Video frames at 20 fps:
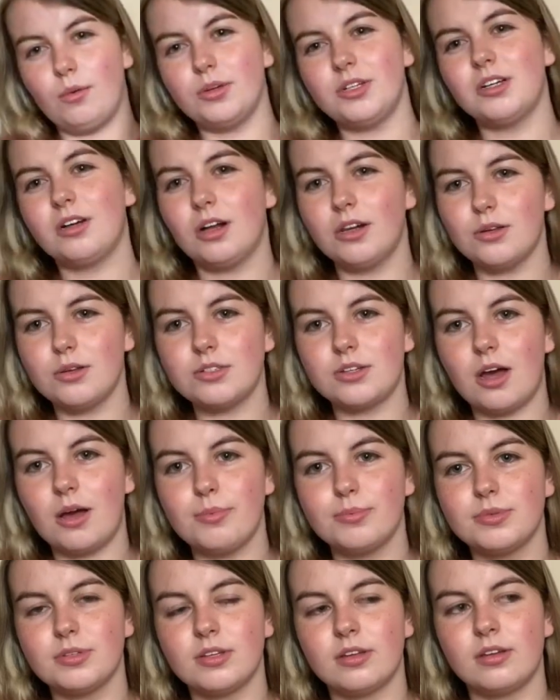do you call those
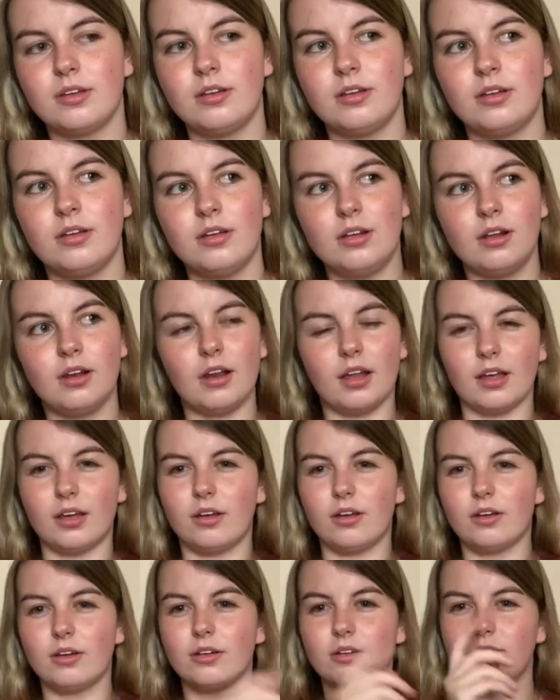tops?
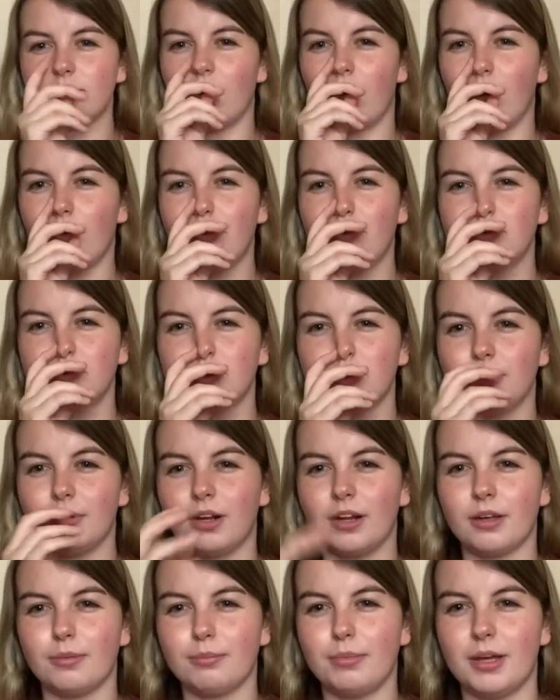Like tops with
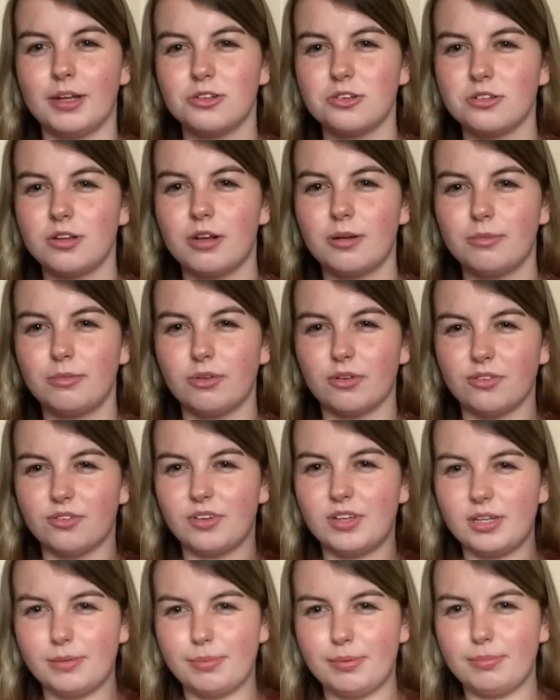like pictures on them,
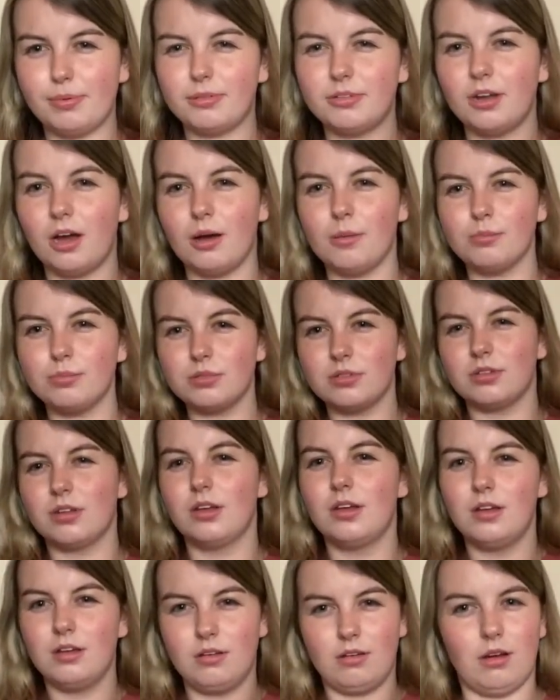graffiti tops.
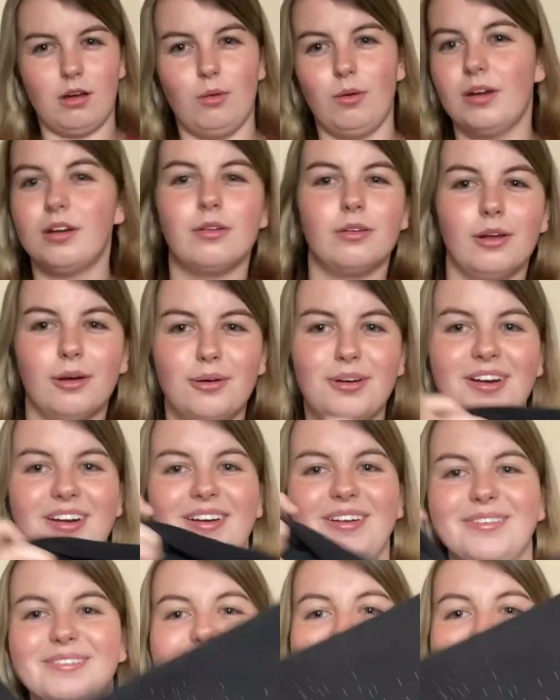Oh, I don't know.